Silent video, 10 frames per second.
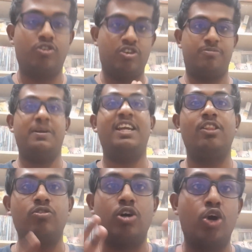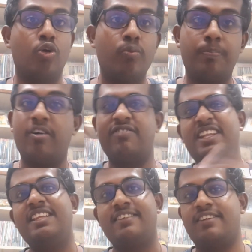You're speaking to a group of
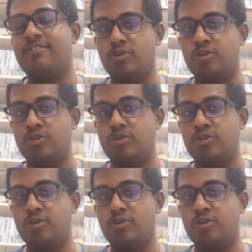teachers.